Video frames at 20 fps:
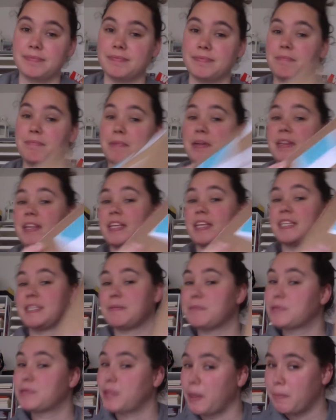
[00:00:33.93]
monthly
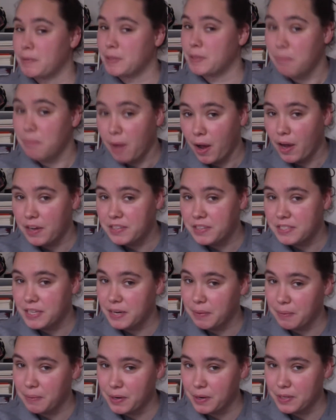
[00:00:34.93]
subscription box that I
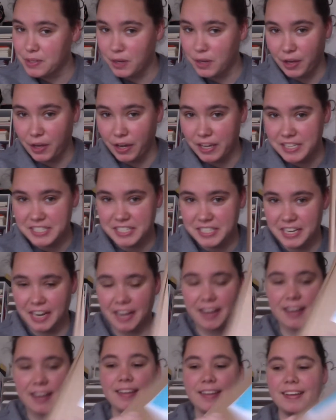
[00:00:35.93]
want to show you guys
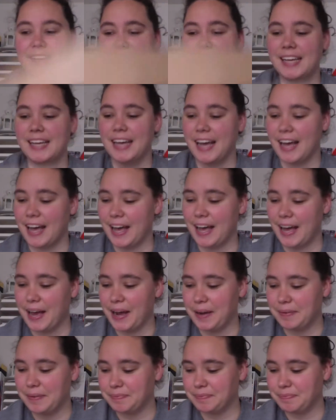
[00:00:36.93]
today.
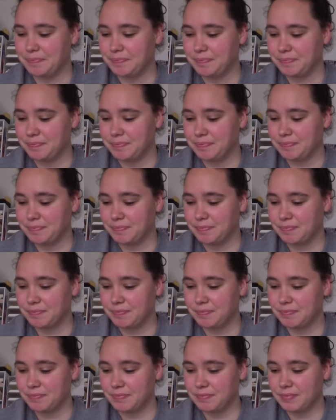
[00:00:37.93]
Um,
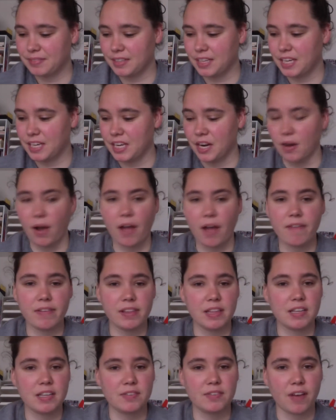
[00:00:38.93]

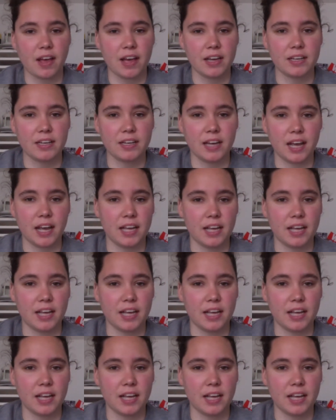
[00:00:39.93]
Everything's fine.